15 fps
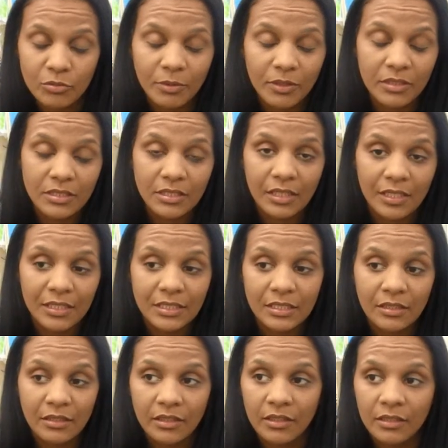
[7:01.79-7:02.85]
bucks that I
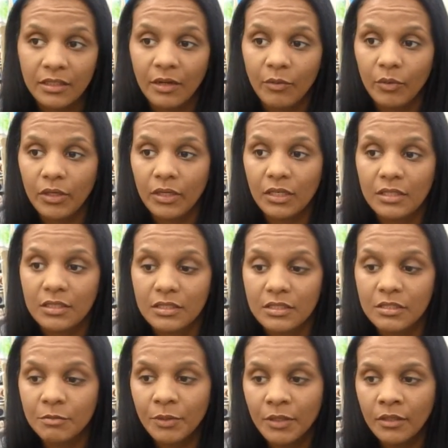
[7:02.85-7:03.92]
didn't think that we needed to
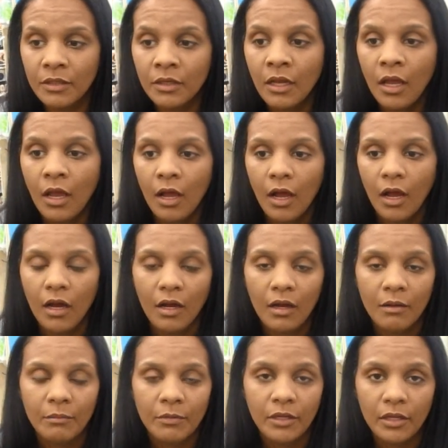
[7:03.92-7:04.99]
spend.
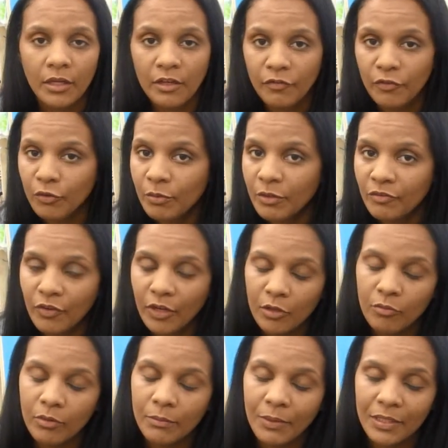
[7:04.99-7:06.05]
If you've been
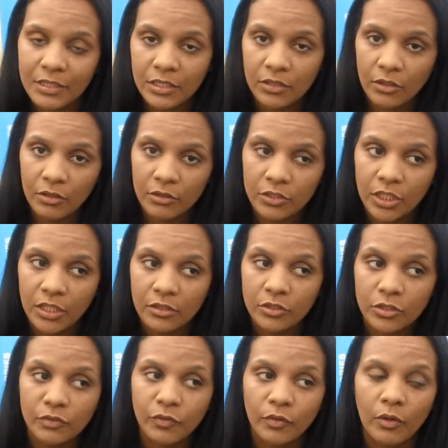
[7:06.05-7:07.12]
following my $10
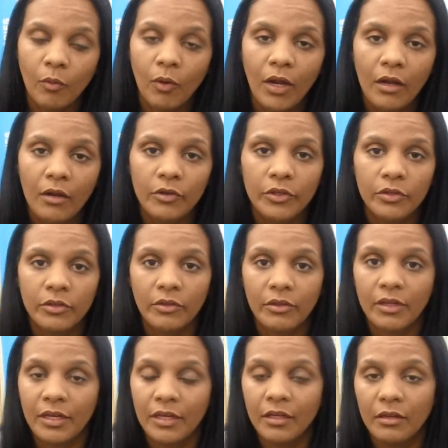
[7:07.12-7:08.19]
challenges for a while, you know
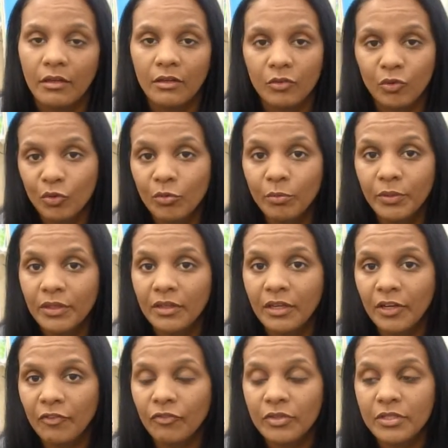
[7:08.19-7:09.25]
that I get a little bit
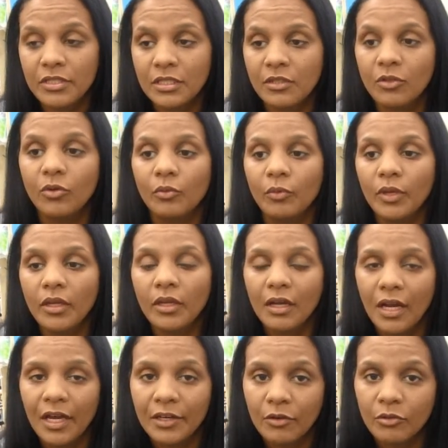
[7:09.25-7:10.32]
every single week.
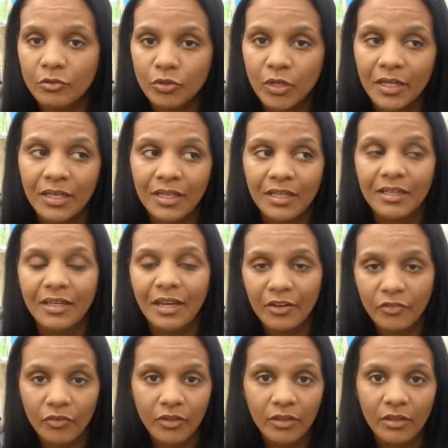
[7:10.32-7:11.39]
I don't try to get
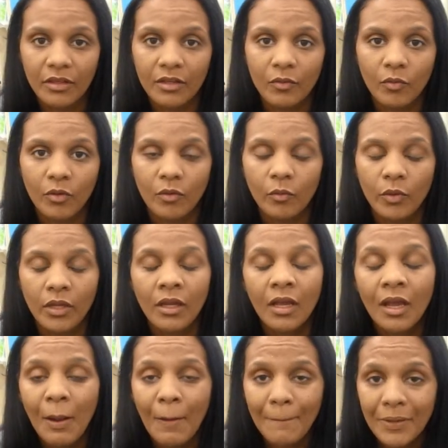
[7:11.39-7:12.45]
everything in one week
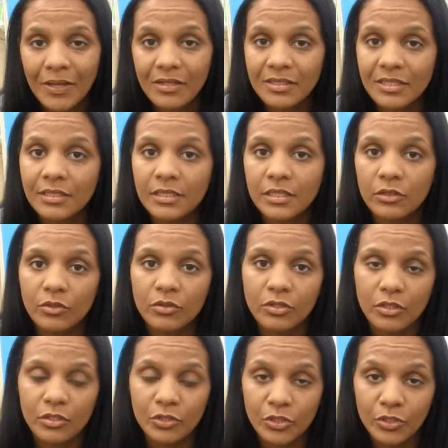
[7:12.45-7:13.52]
because the deals
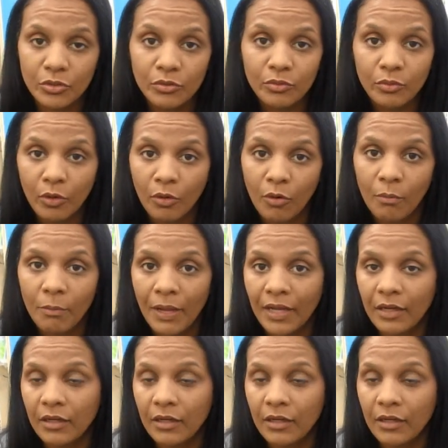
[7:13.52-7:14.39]
do roll back